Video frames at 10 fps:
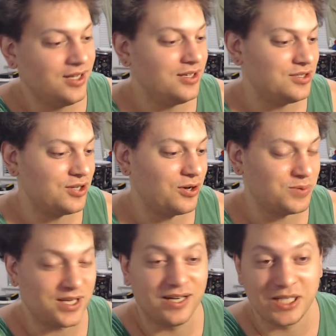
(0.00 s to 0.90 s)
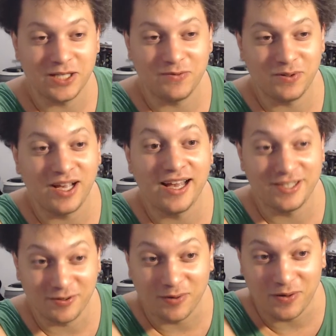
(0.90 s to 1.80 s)
So it's going to give you guys
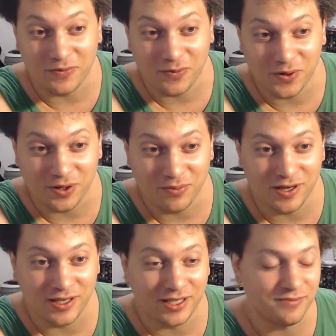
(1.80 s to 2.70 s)
a run for your money.